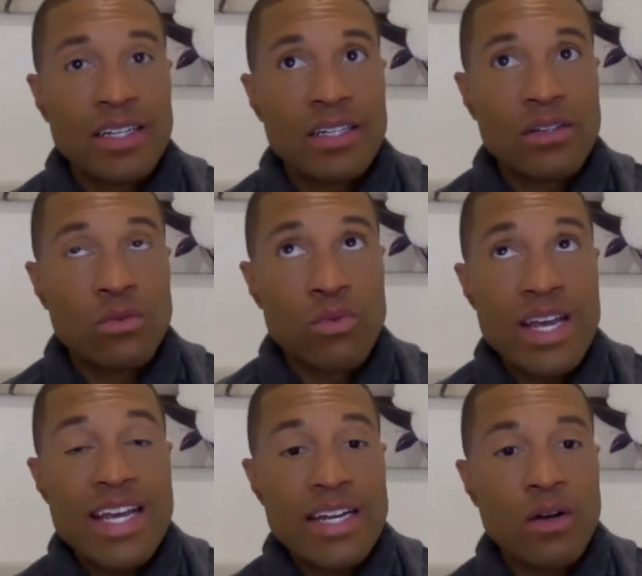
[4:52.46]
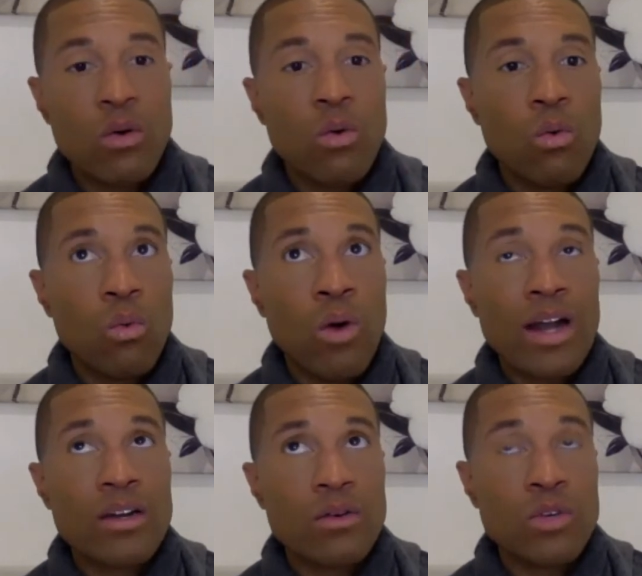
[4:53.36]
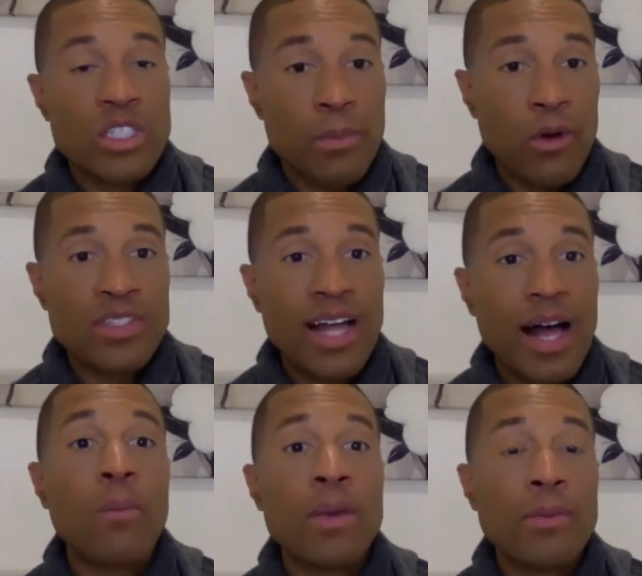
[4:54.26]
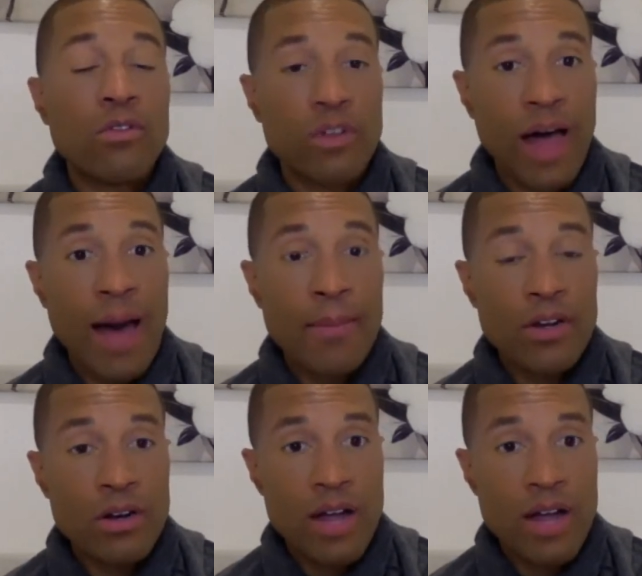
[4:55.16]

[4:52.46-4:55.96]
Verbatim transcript: read what was supposed to help people feel happier.